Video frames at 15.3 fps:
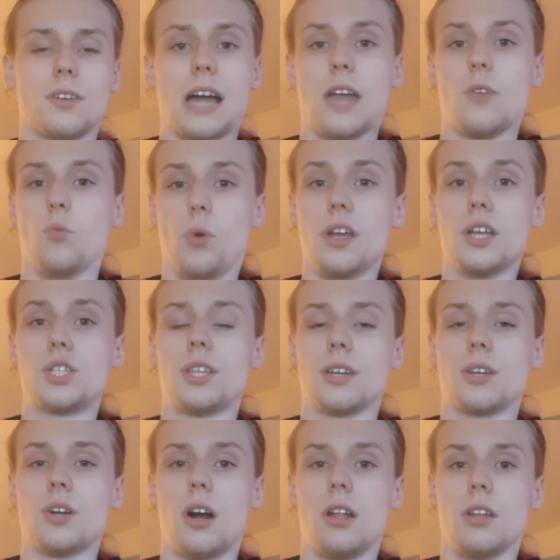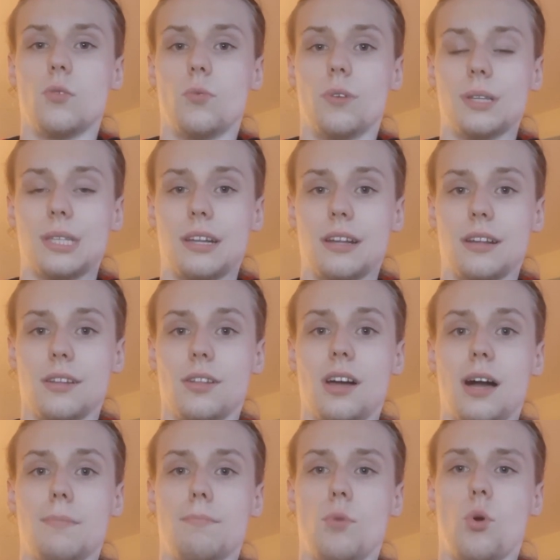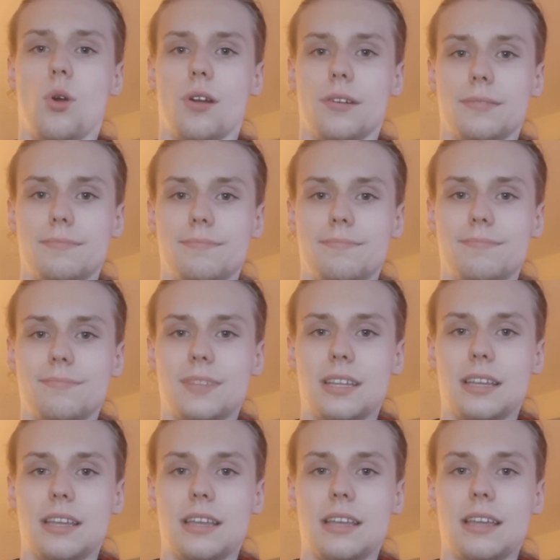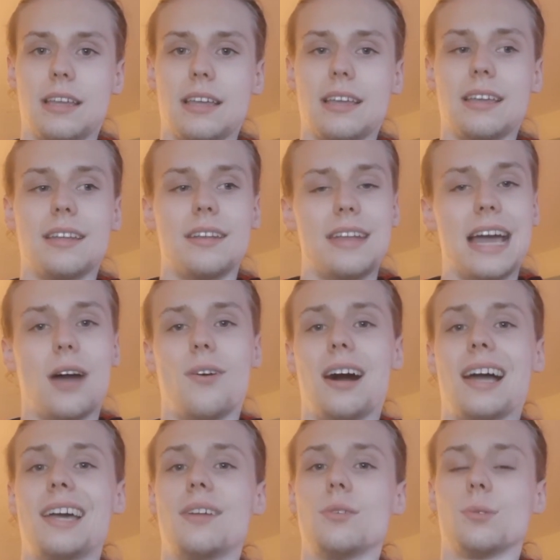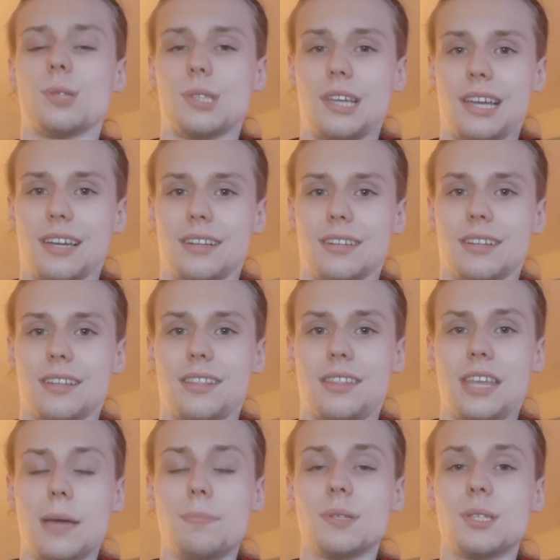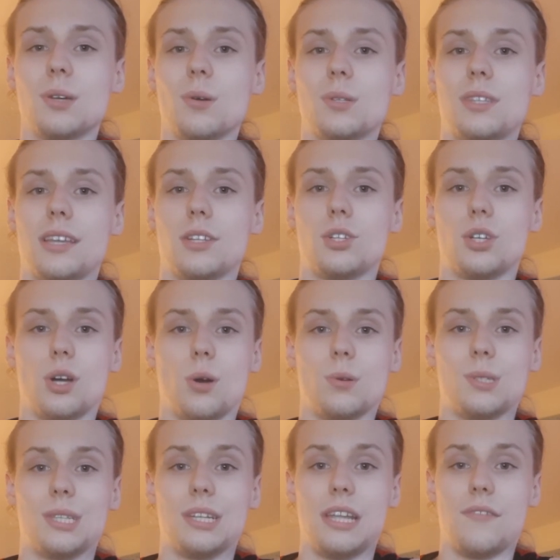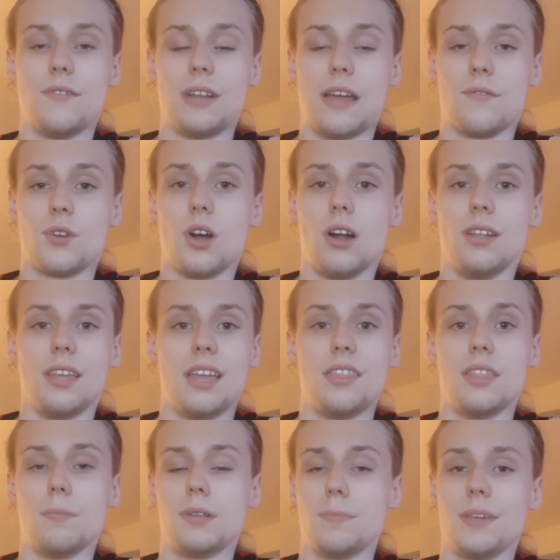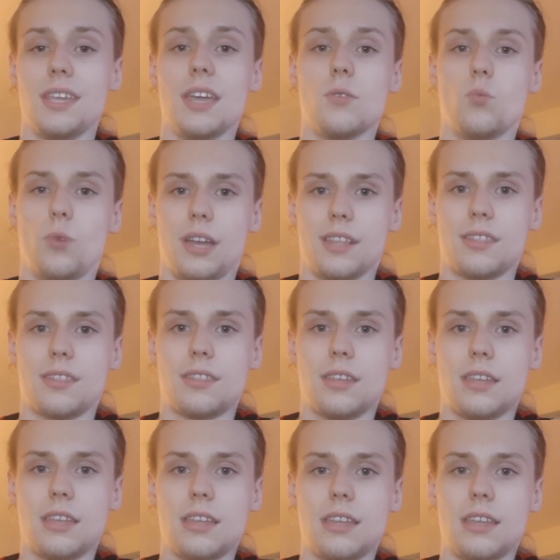I wish that Kala was in it a lot more. Now, I understand. The episodes they chose didn't even have Kala in them to begin with.